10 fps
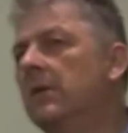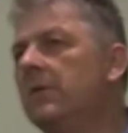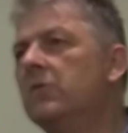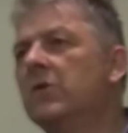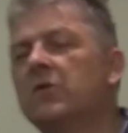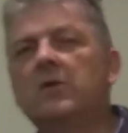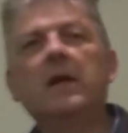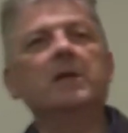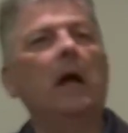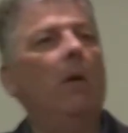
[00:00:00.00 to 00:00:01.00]
It doesn't just
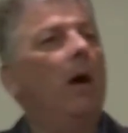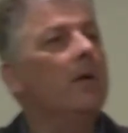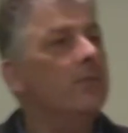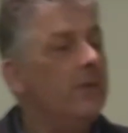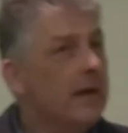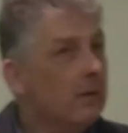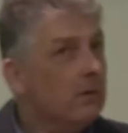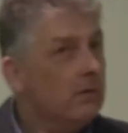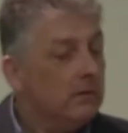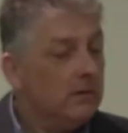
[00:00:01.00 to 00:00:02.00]
change how I
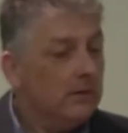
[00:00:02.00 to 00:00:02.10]
feel,